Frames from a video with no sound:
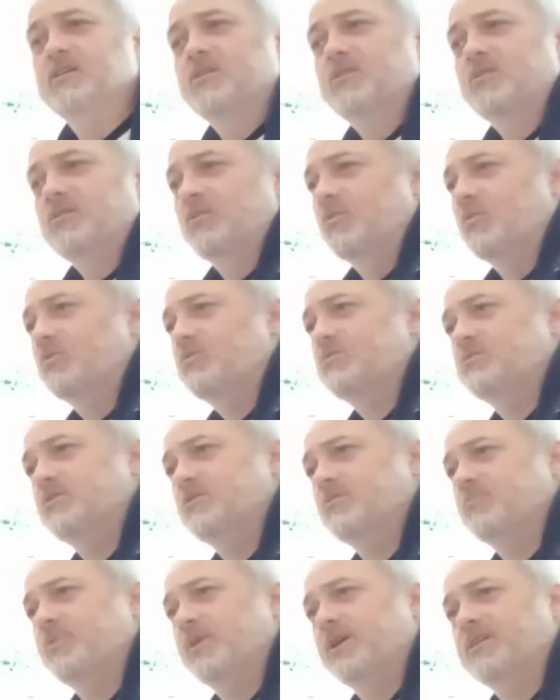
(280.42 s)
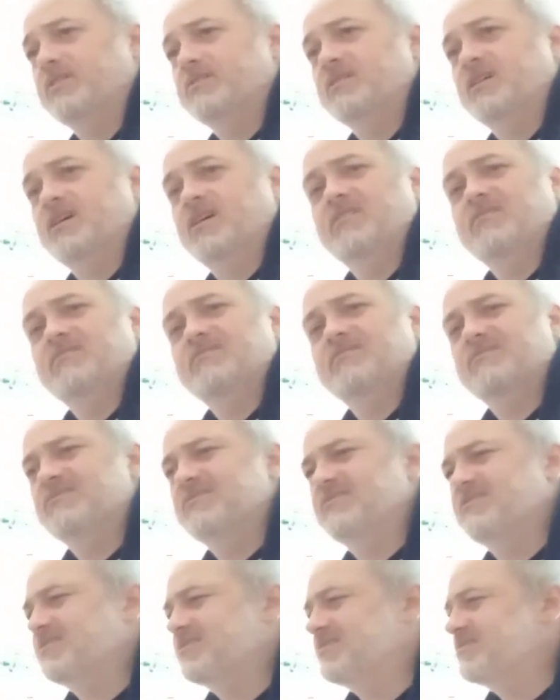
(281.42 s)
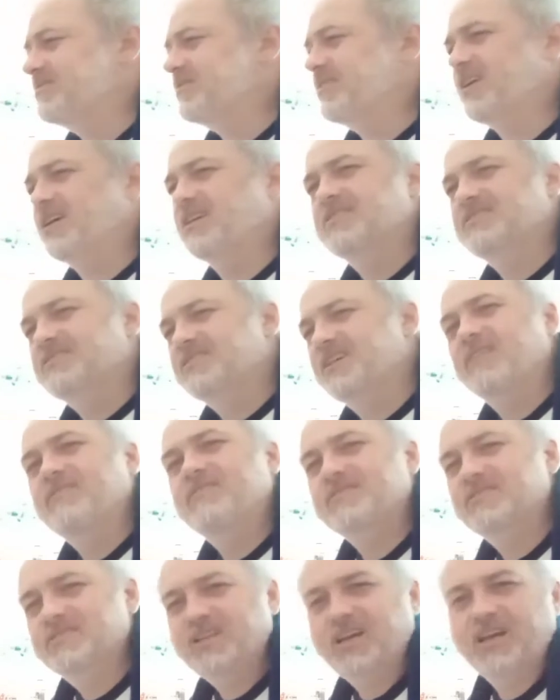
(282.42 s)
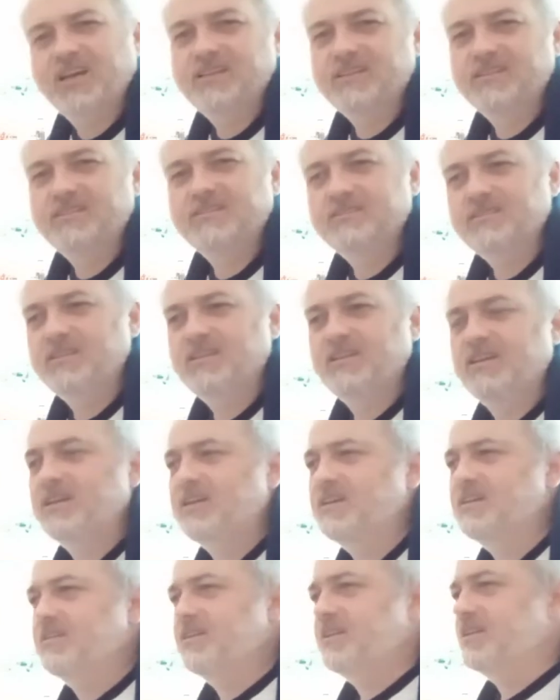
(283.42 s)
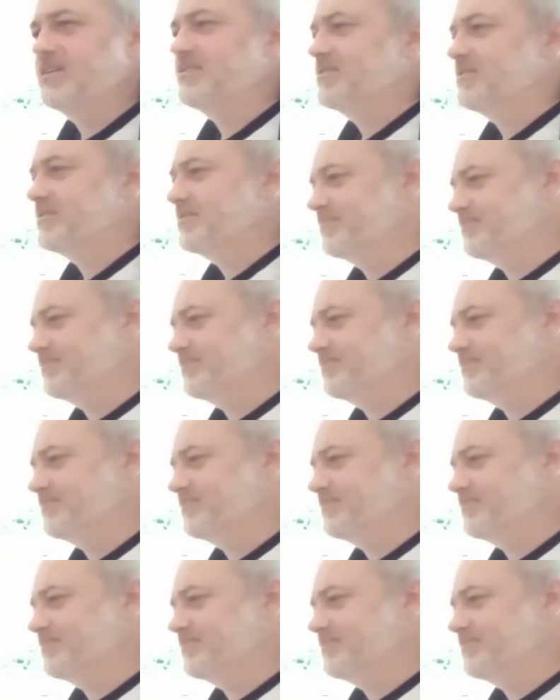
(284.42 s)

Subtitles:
looks at the picture for like 7 seconds, I think it is.